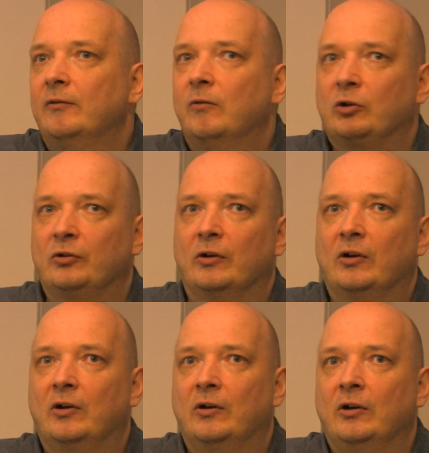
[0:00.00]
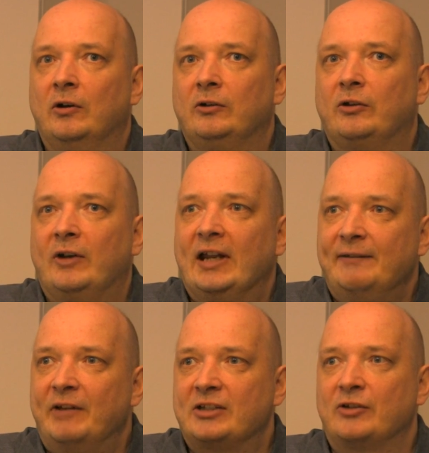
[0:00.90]
what the
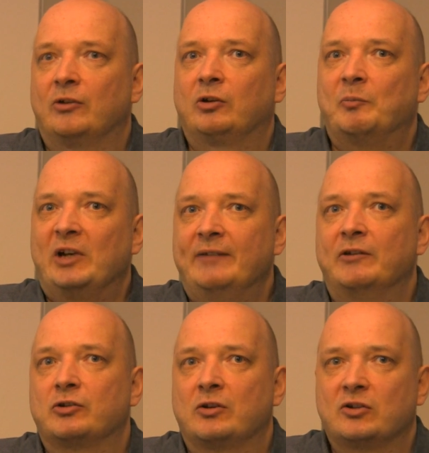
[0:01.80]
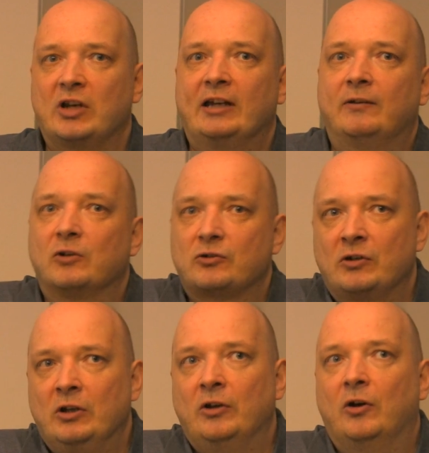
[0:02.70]
derivation on the previous slide was
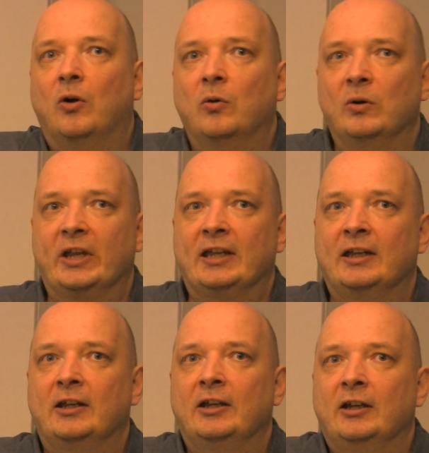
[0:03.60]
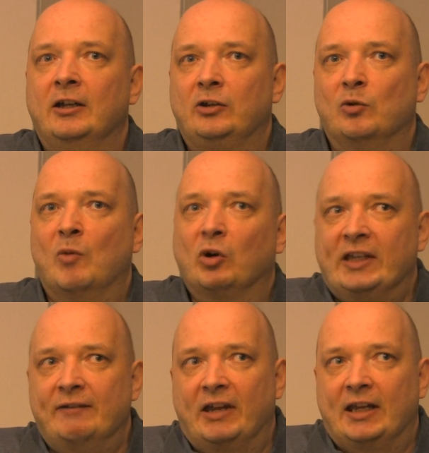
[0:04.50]
only to
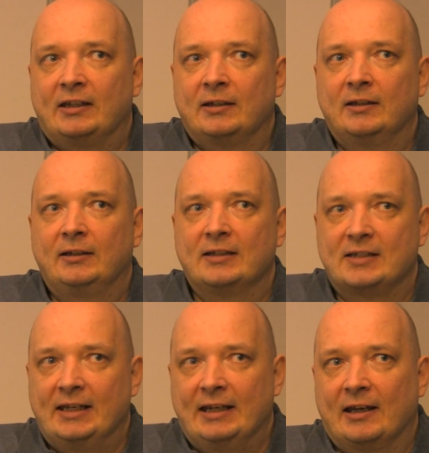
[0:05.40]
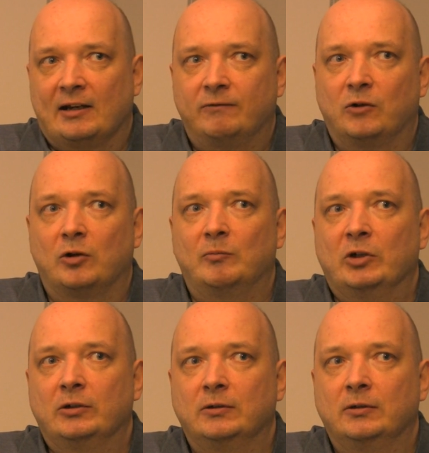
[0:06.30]
motivate this linear form.
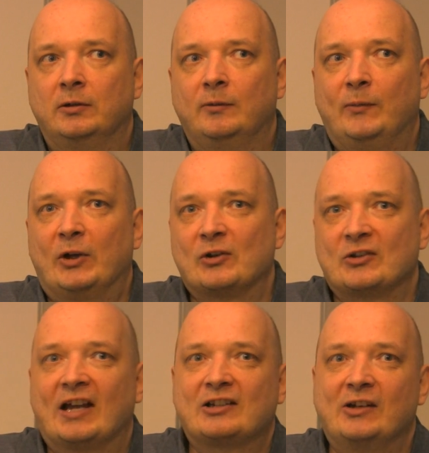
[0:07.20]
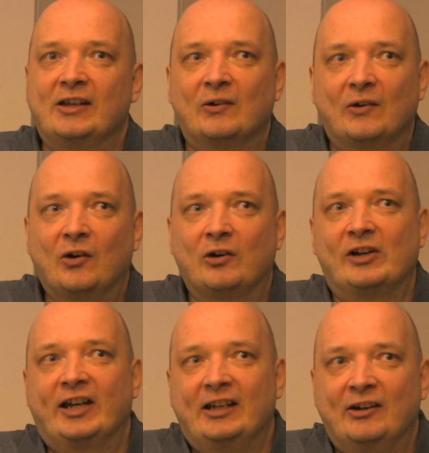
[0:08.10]
Because actually you
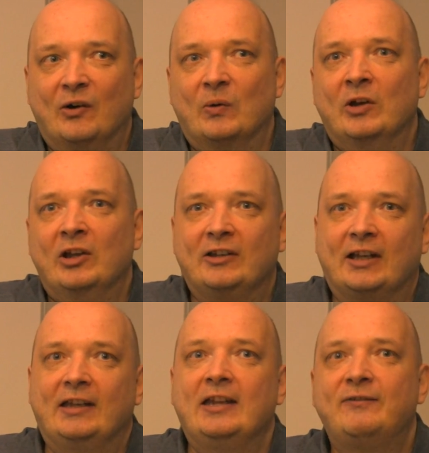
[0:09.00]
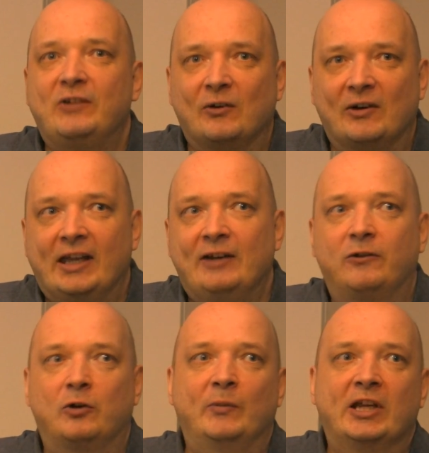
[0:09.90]
already know that if your
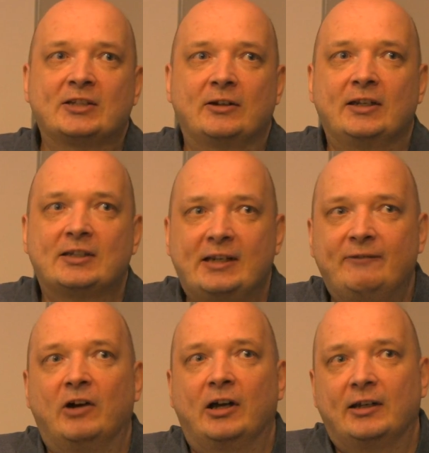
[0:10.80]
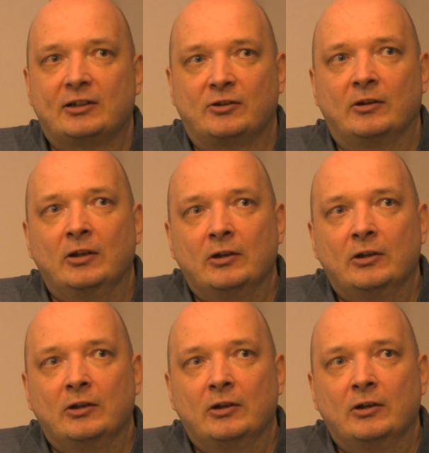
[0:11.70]
information is defined as a